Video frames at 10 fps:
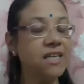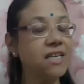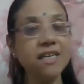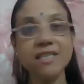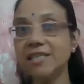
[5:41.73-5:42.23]

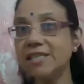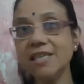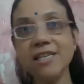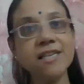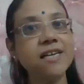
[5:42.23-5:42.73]
it
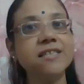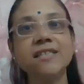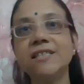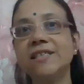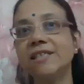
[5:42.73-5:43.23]
still
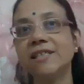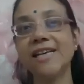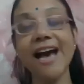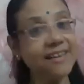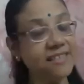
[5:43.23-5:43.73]
doesn't
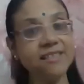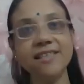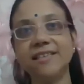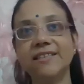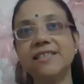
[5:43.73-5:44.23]

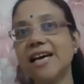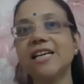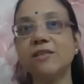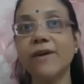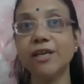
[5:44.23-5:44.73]
guarantee the
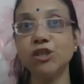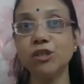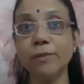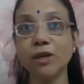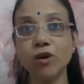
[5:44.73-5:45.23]

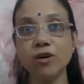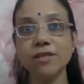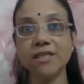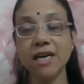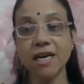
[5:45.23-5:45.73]
satisfaction, because